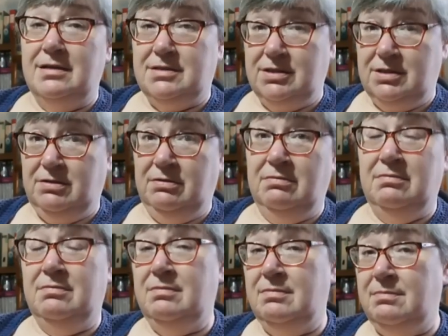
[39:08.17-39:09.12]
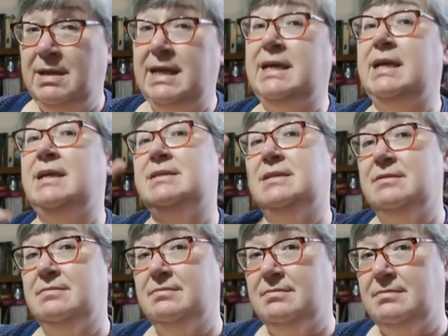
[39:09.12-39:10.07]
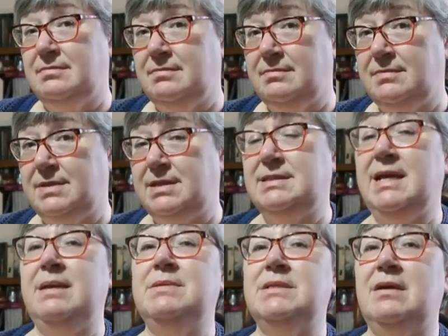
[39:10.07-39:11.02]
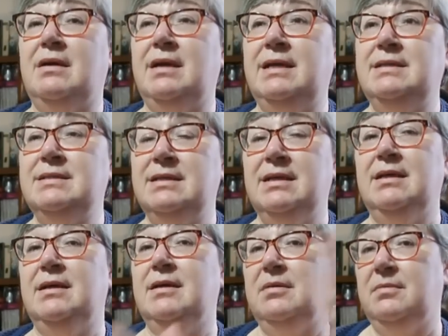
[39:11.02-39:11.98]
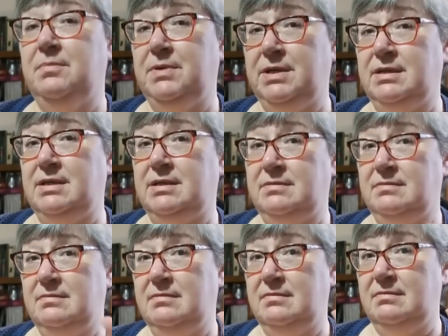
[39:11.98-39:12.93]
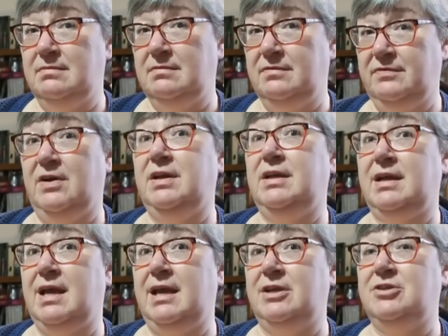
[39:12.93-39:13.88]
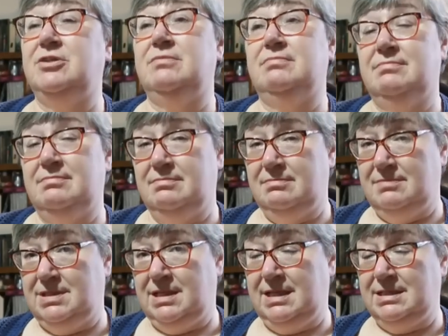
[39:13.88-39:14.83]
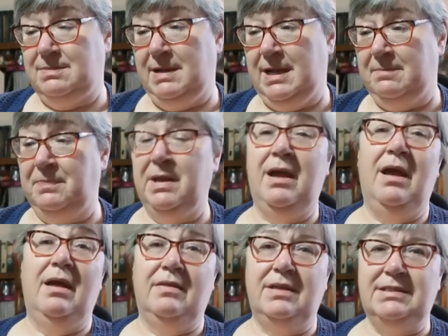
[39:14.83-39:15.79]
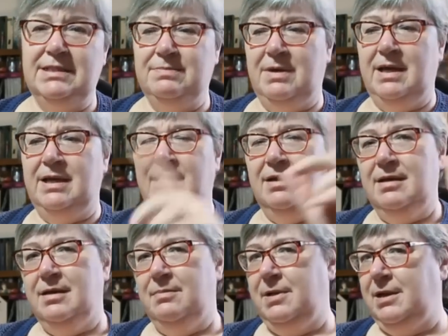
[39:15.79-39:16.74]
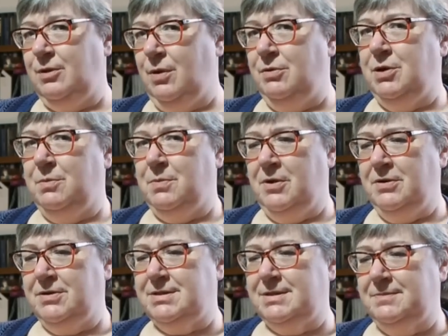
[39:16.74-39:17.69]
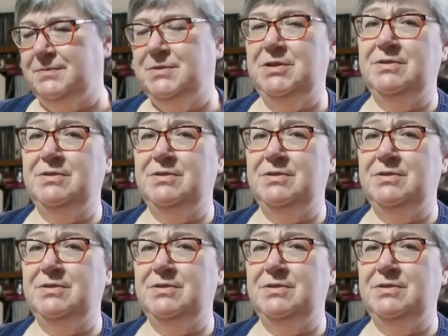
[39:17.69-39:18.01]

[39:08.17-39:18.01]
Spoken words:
to make it the same size but at a finer gauge. So that's the plan. This is my Penguono box, so